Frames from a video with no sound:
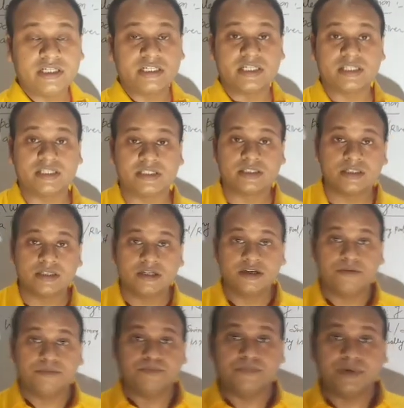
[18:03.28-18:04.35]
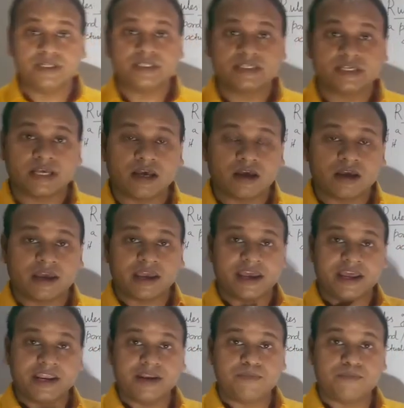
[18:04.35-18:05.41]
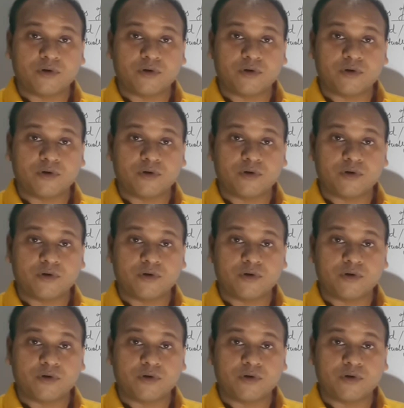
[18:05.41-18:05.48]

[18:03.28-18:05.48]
it is. Means any